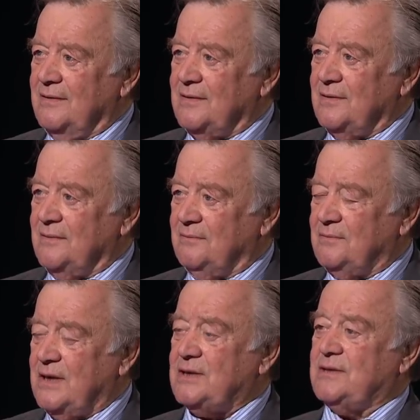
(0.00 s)
to
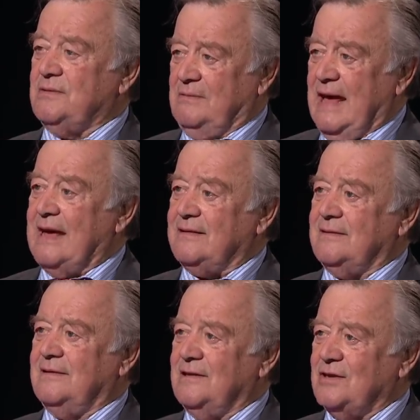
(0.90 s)
just let
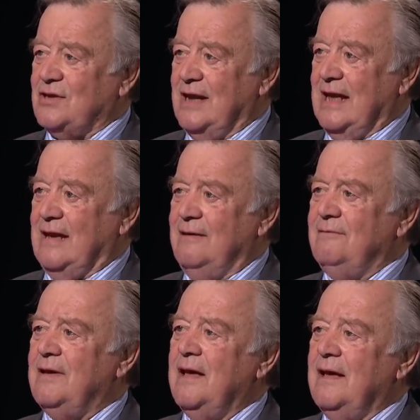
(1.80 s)
us leave.